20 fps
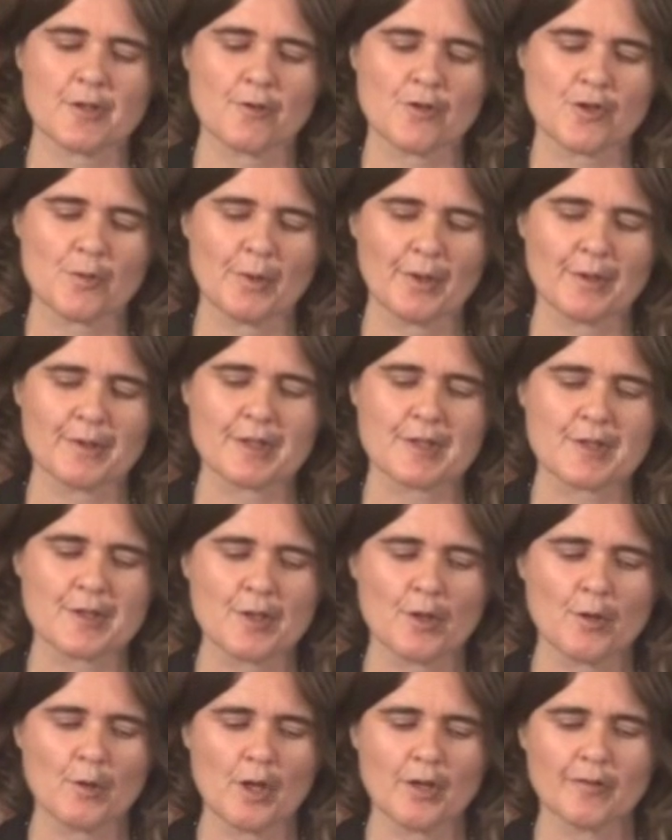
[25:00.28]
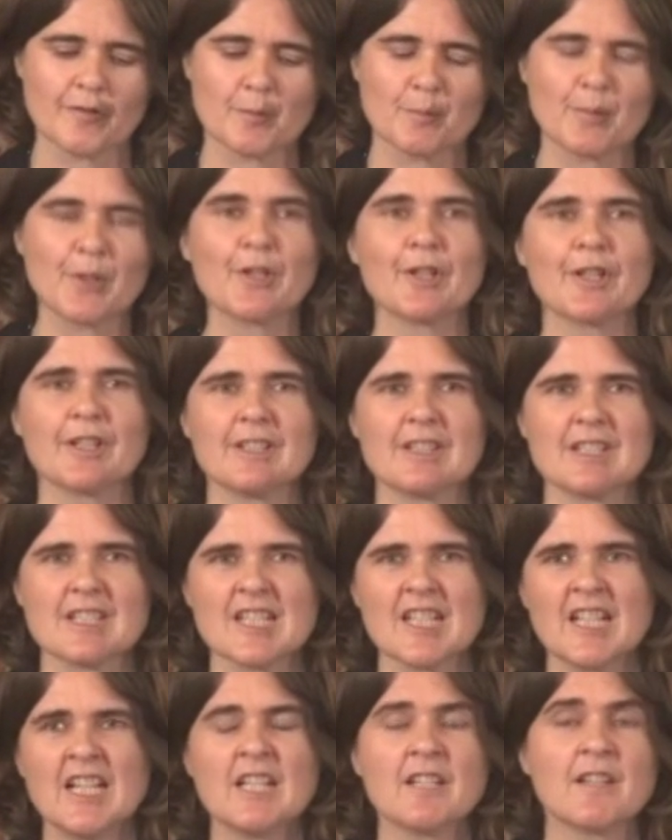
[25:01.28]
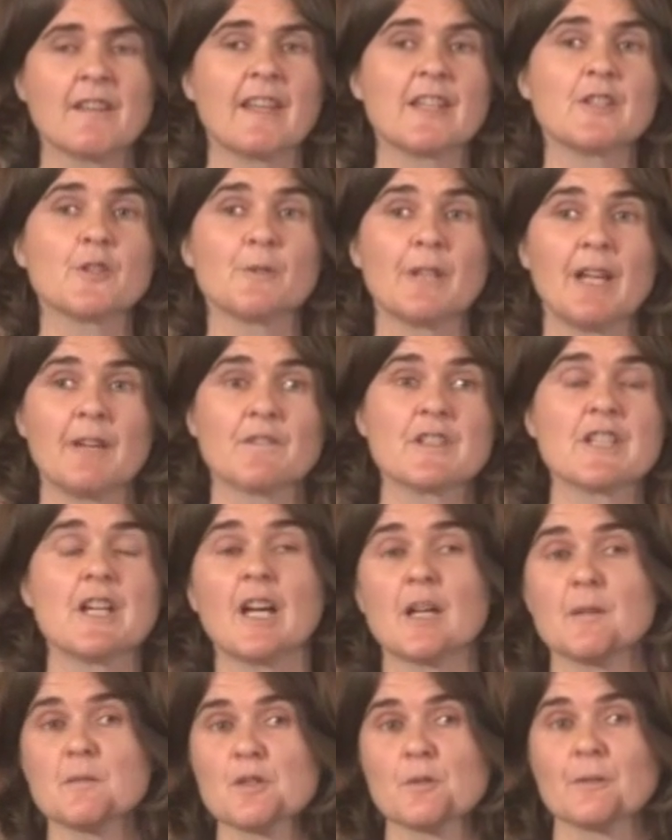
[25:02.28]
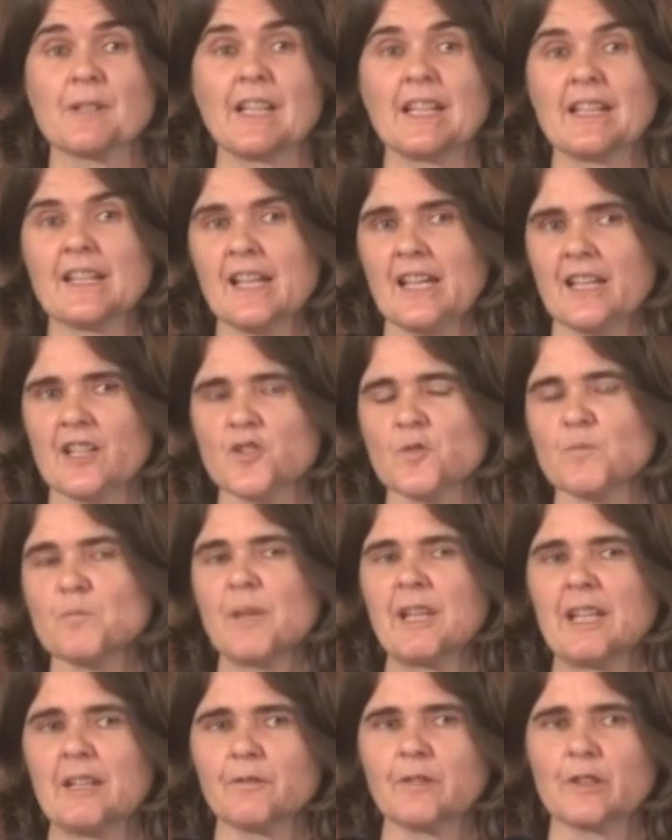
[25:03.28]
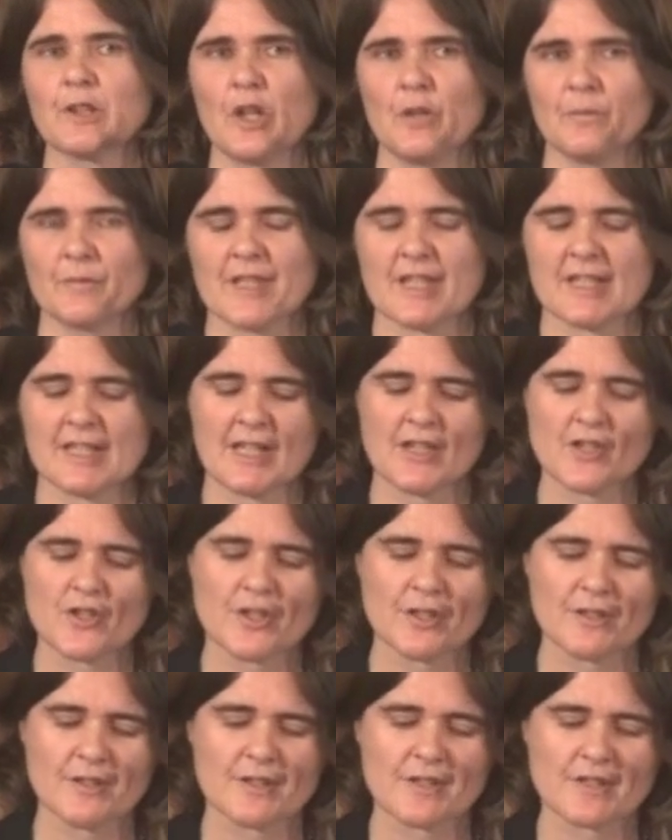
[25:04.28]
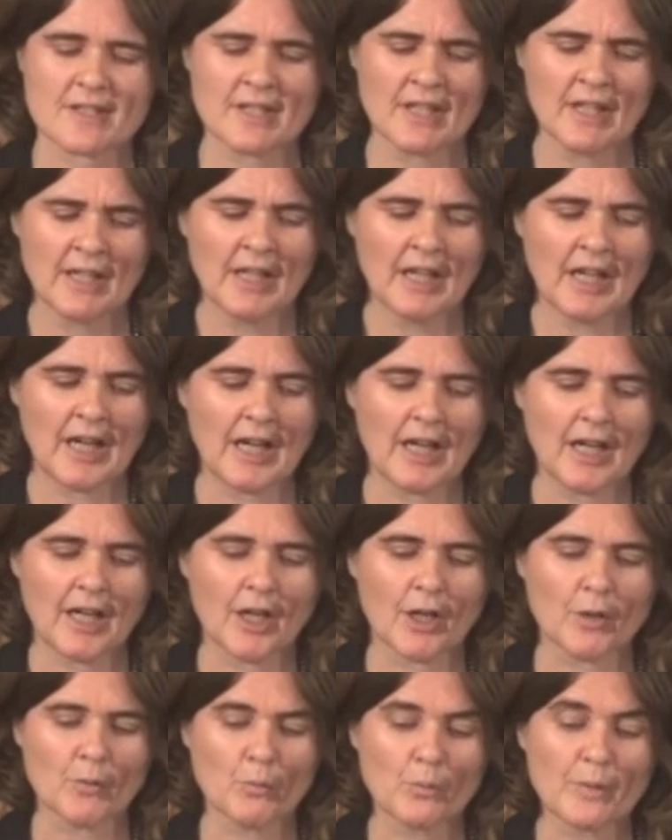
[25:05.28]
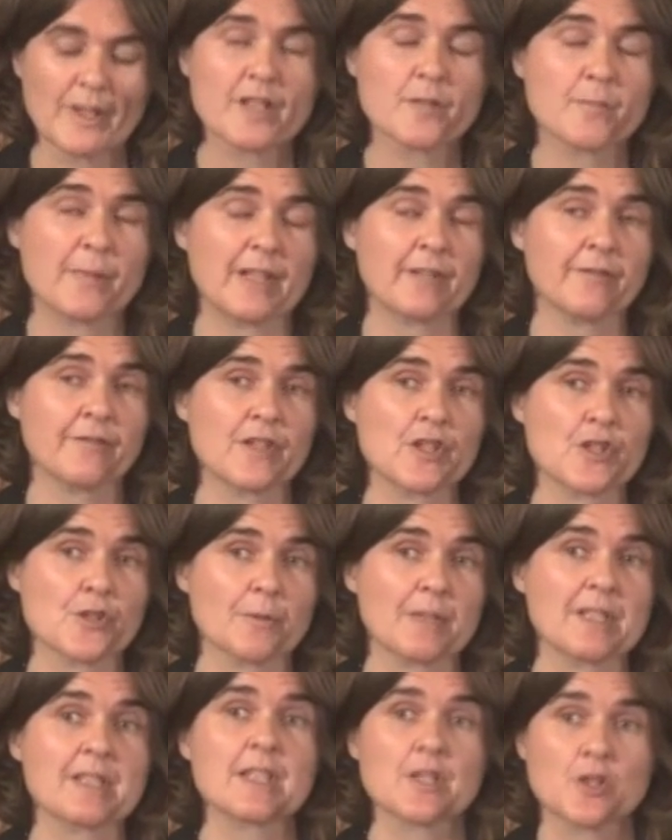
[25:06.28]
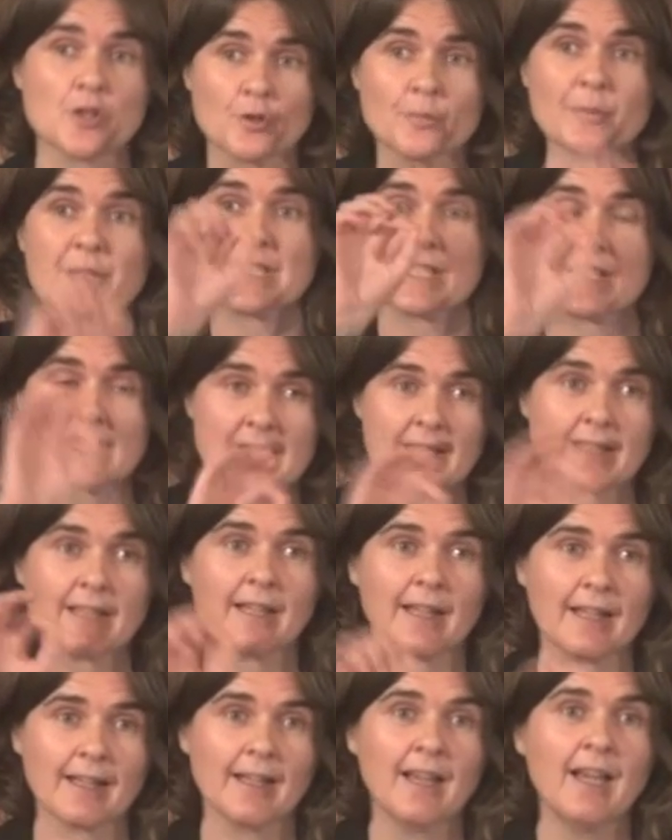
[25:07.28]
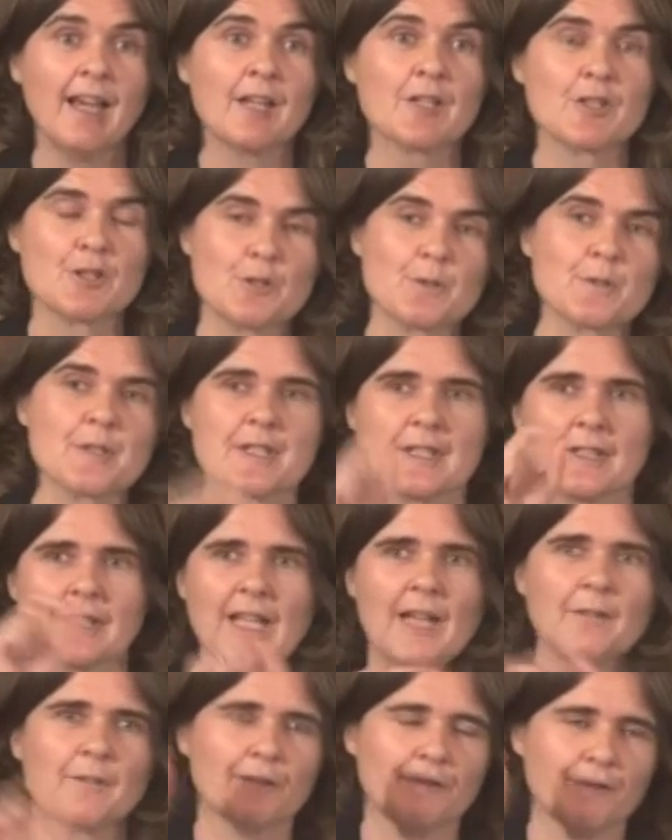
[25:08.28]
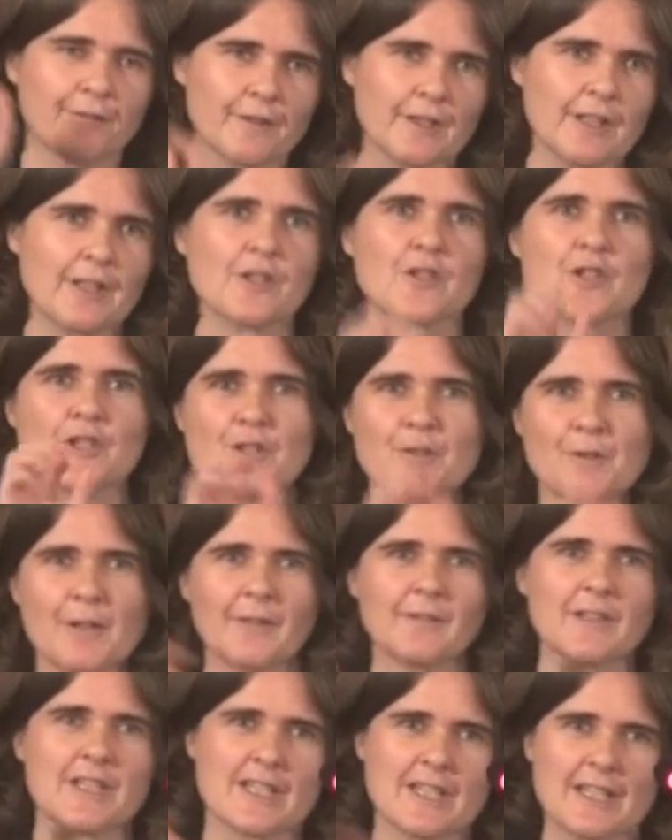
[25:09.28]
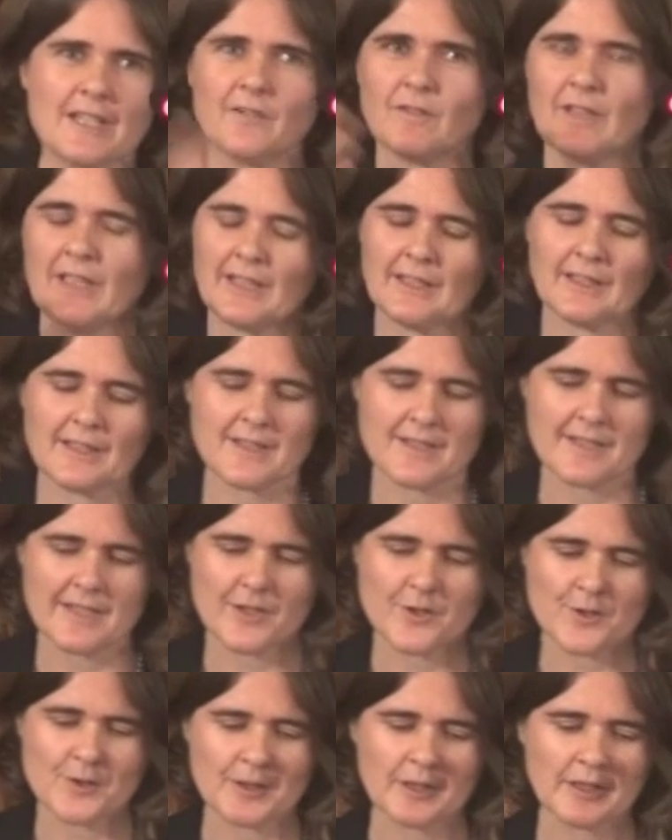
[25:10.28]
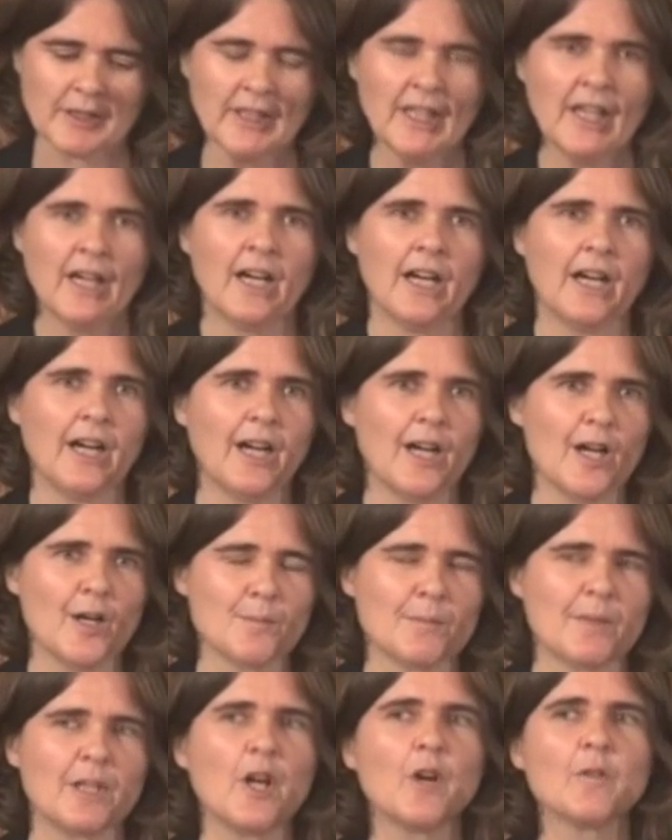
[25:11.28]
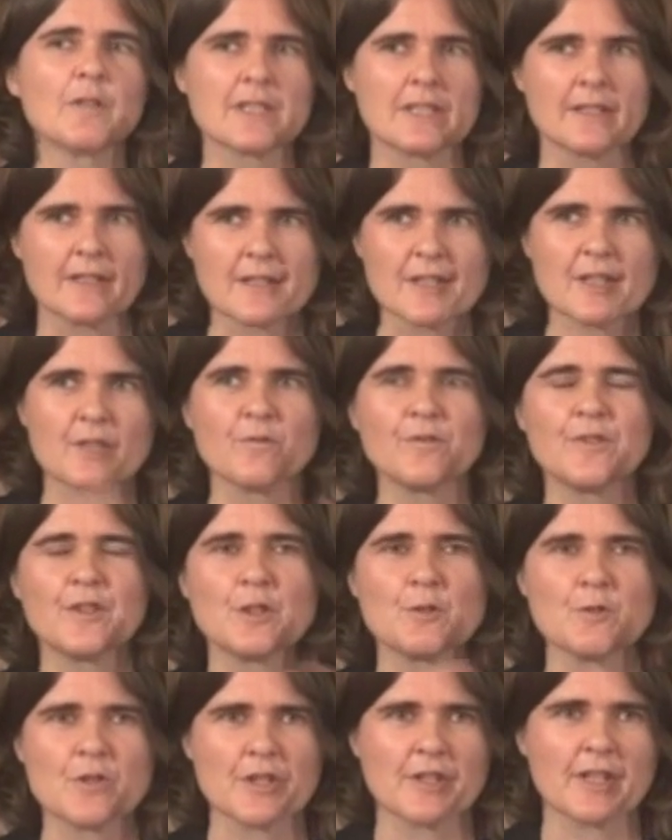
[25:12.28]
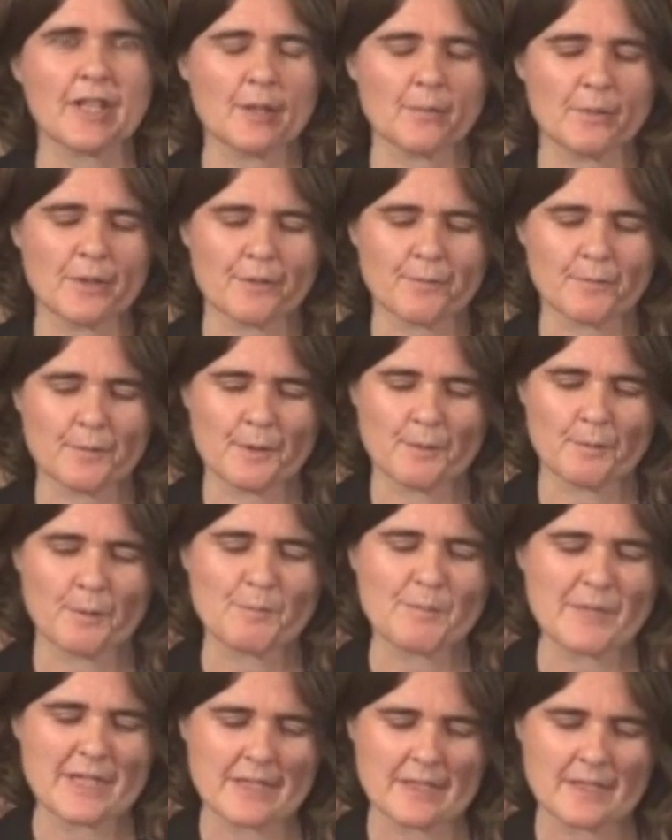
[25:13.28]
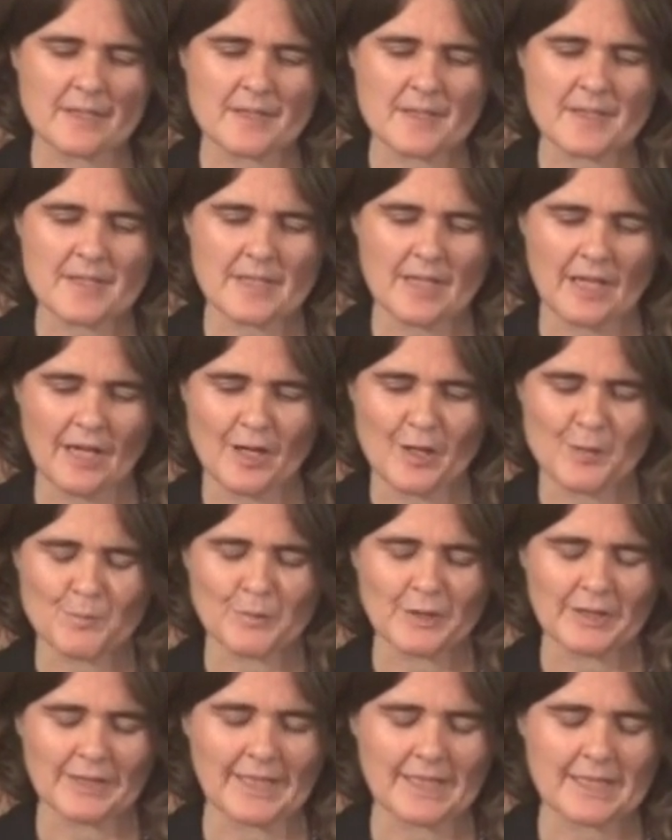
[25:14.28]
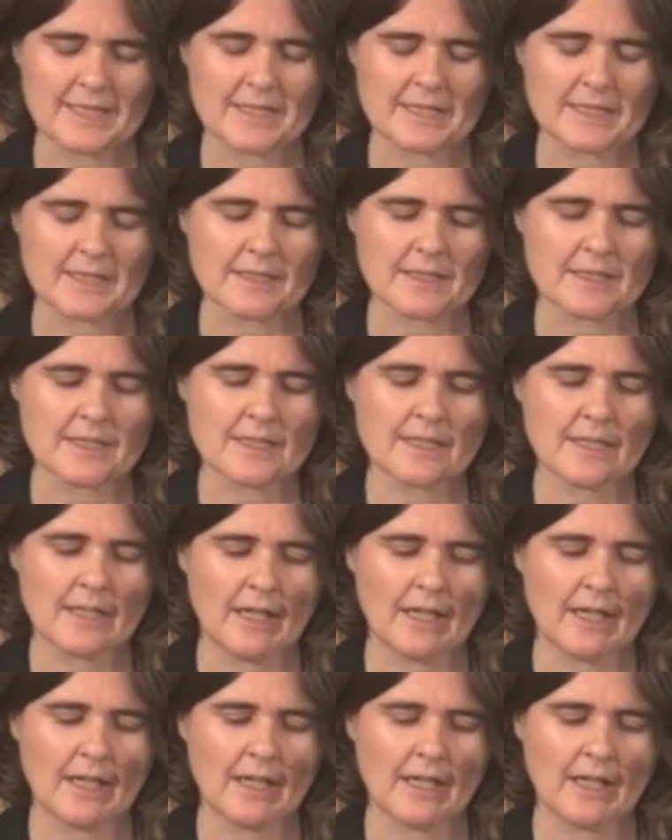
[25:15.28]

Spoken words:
social workers are so overburdened that they don't have time to really engage in meaningful conversations with beneficiaries. They're too busy ticking, do you still have a fridge, do you have a TV, etc. And obviously there's confusion there with remittance-related